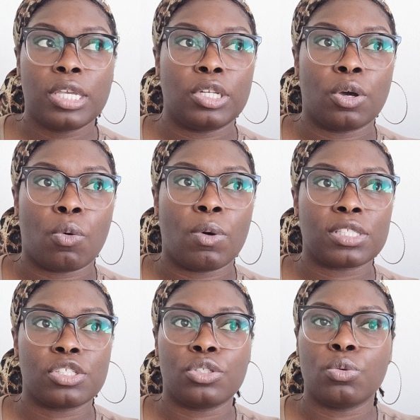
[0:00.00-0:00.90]
you know, what
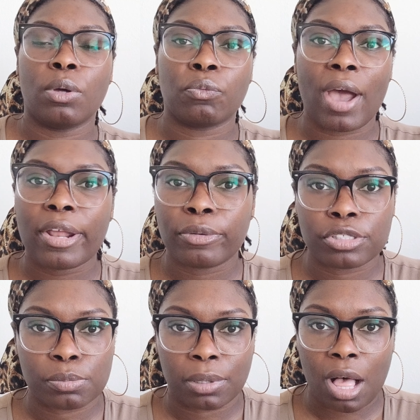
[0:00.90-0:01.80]
to do when
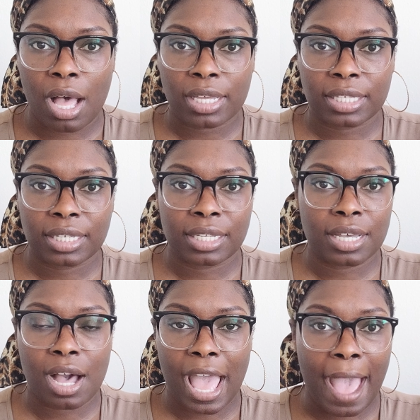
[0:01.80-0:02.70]
writer's block
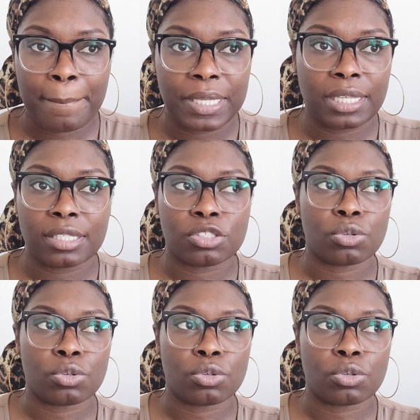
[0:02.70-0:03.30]
happens